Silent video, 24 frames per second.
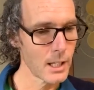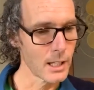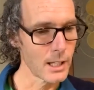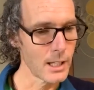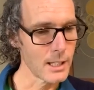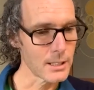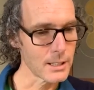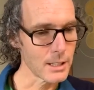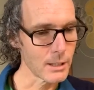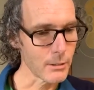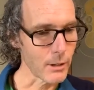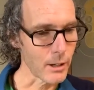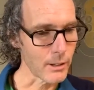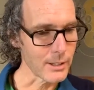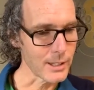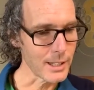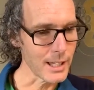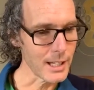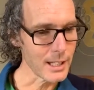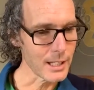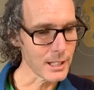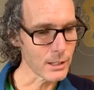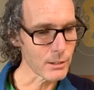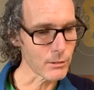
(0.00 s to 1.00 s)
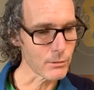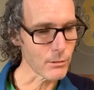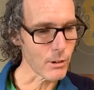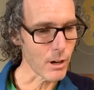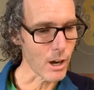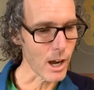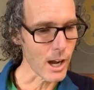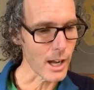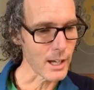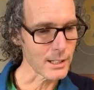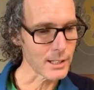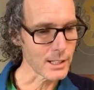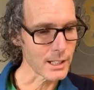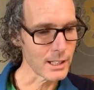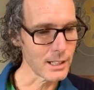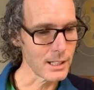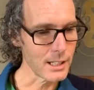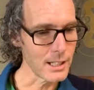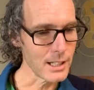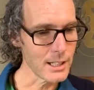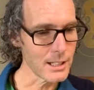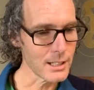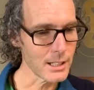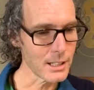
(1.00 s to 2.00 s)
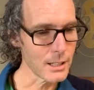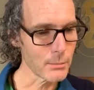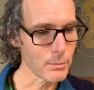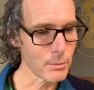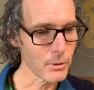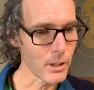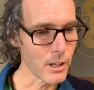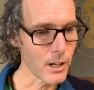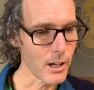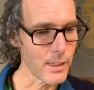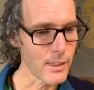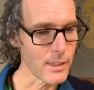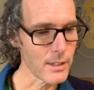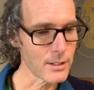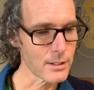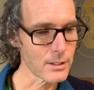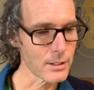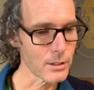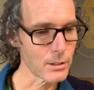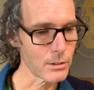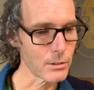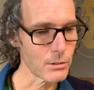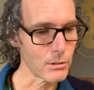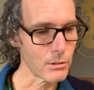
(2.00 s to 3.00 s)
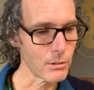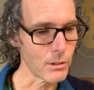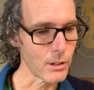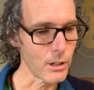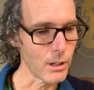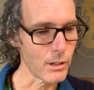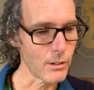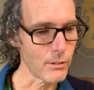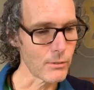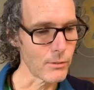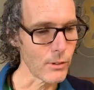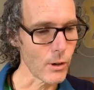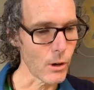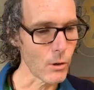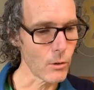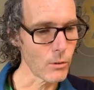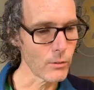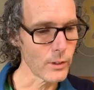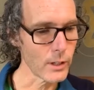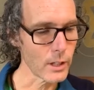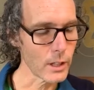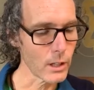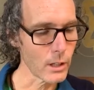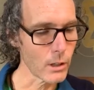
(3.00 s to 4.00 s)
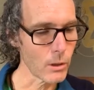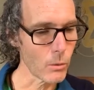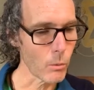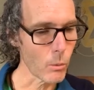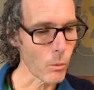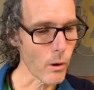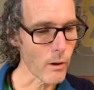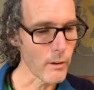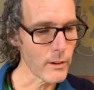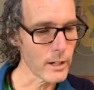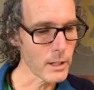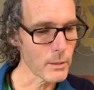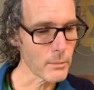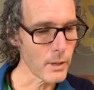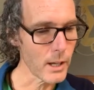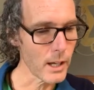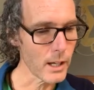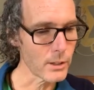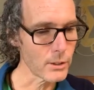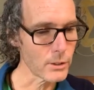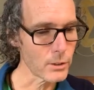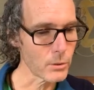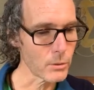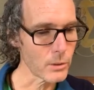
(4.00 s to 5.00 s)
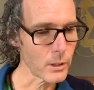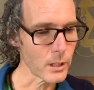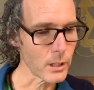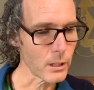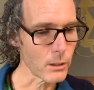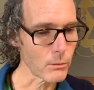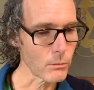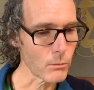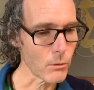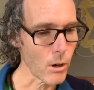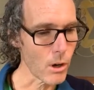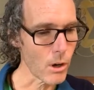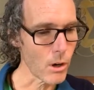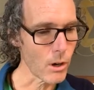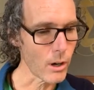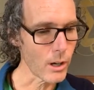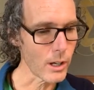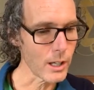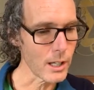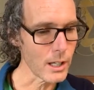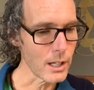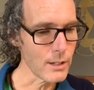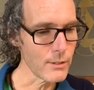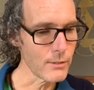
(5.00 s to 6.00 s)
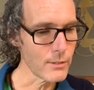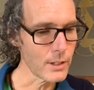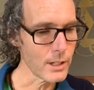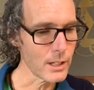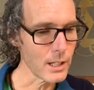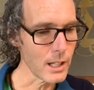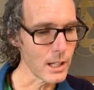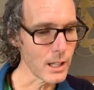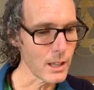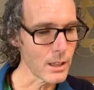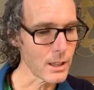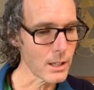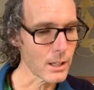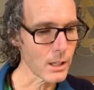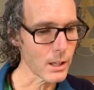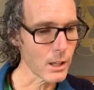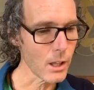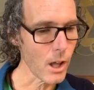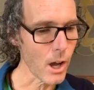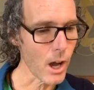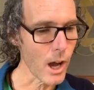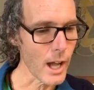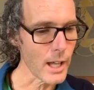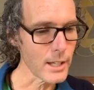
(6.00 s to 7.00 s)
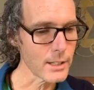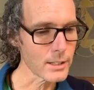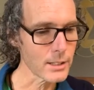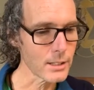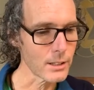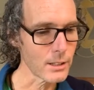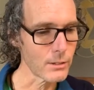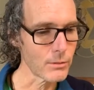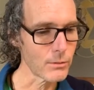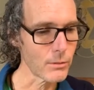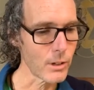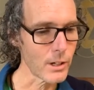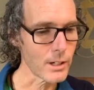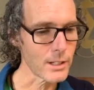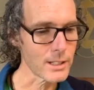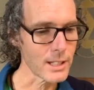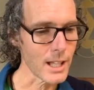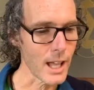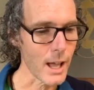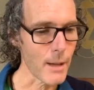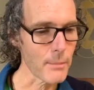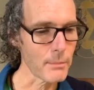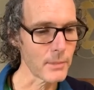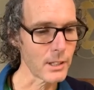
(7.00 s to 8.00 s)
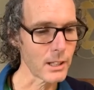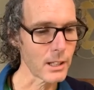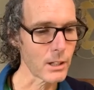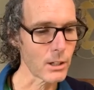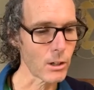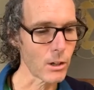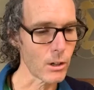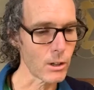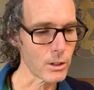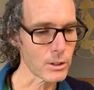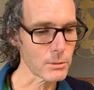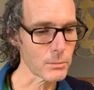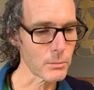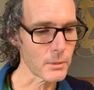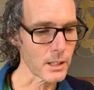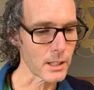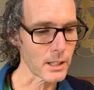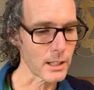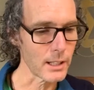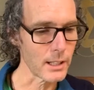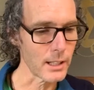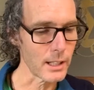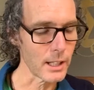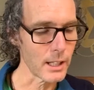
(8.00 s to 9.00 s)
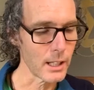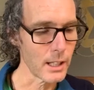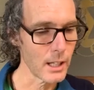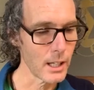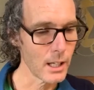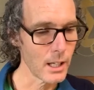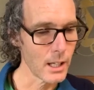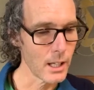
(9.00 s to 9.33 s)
Leslie wrote, getting it right. Can easily apply this to evolving. Worry about doing it wrong, even in the light of what is happening cosmically.